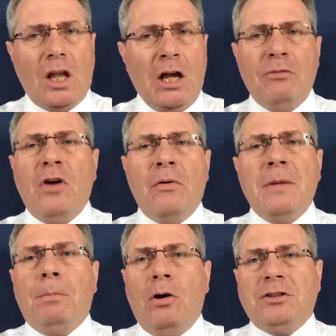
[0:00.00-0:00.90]
a very
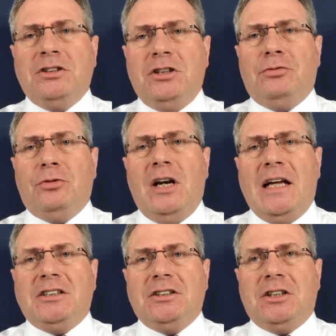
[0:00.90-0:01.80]
positive
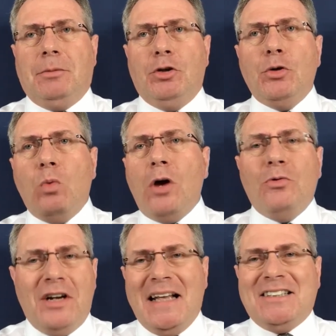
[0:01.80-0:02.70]
relationship. You
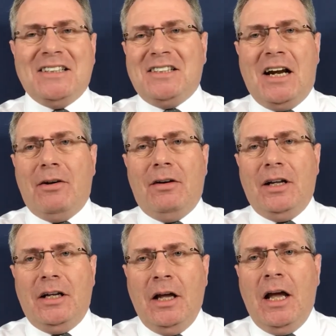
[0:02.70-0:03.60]
won't
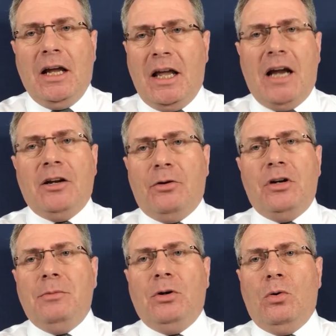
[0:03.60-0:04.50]
necessarily get
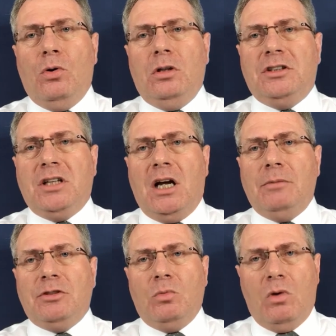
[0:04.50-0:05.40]
agreement all the
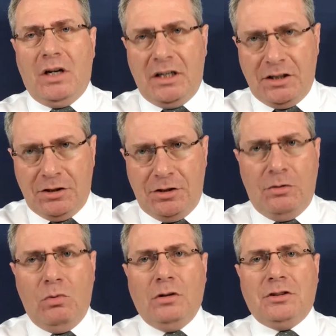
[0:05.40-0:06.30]
time to what it is
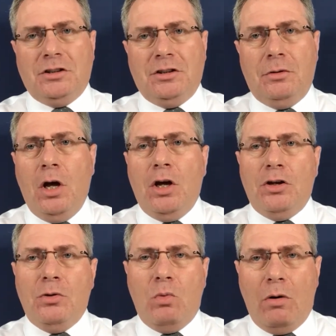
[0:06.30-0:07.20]
you want to do.
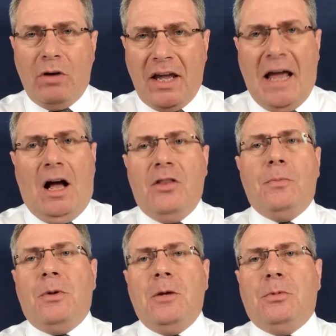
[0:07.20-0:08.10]
You won't get other
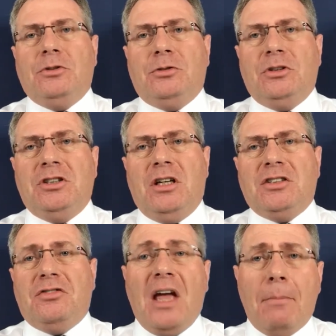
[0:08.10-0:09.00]
people to
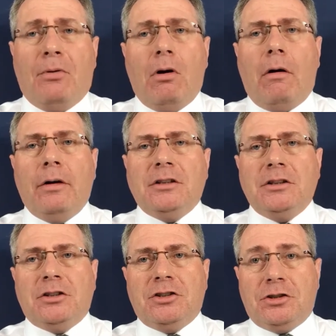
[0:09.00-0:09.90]
adjust their
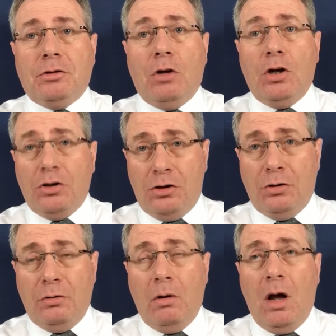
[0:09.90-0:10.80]
priorities to suit
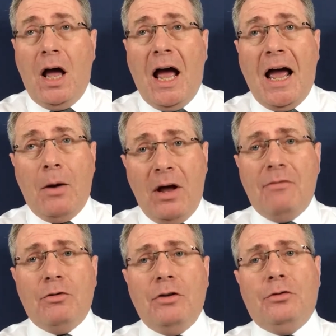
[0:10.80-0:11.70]
you.
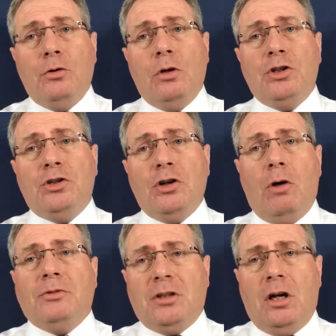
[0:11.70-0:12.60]
However, if you
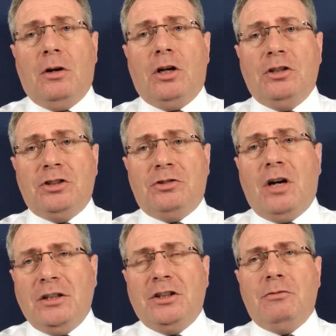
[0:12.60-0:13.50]
adopt a
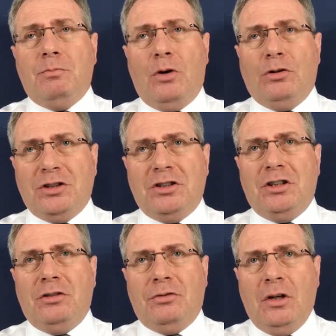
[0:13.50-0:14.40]
constructive,
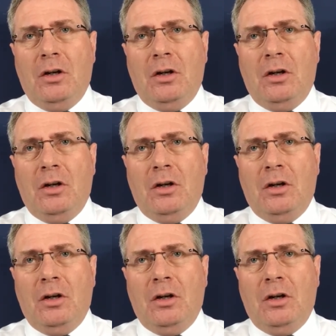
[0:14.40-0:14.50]
positive